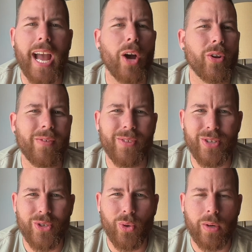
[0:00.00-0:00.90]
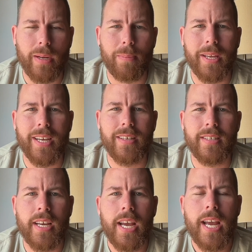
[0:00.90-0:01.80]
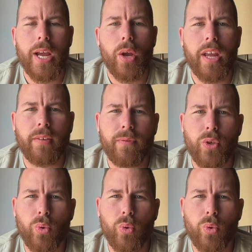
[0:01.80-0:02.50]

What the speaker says: out of the story, because if